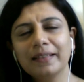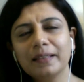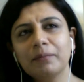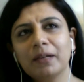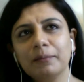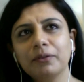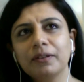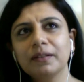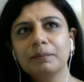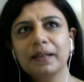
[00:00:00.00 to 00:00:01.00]
think Manipur
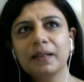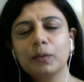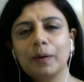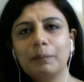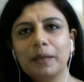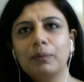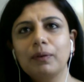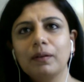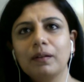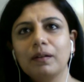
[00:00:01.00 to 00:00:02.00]
is a place where
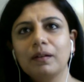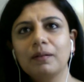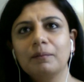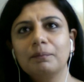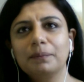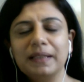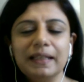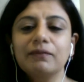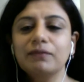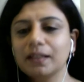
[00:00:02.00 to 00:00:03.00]
people
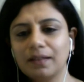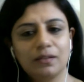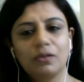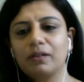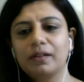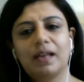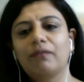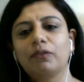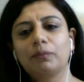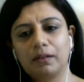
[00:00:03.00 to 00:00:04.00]
believe that their stories
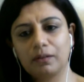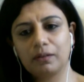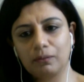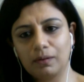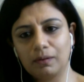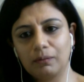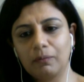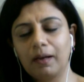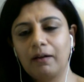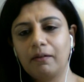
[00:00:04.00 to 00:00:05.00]
haven't been told,
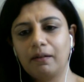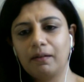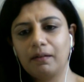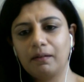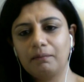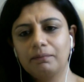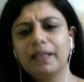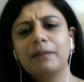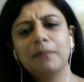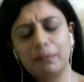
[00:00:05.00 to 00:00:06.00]
where
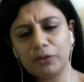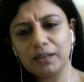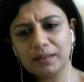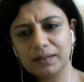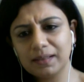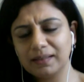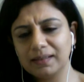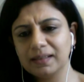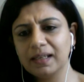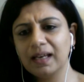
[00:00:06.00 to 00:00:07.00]
their memory, in a
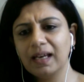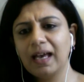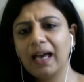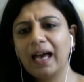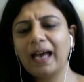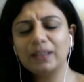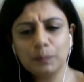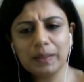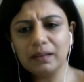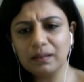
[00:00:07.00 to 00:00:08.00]
sense,
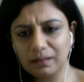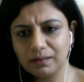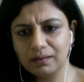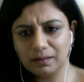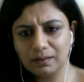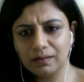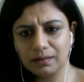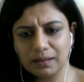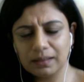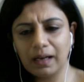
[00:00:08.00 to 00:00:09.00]
has been
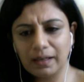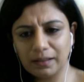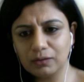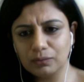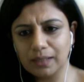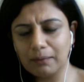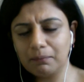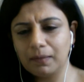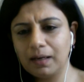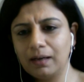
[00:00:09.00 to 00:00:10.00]
denied to them.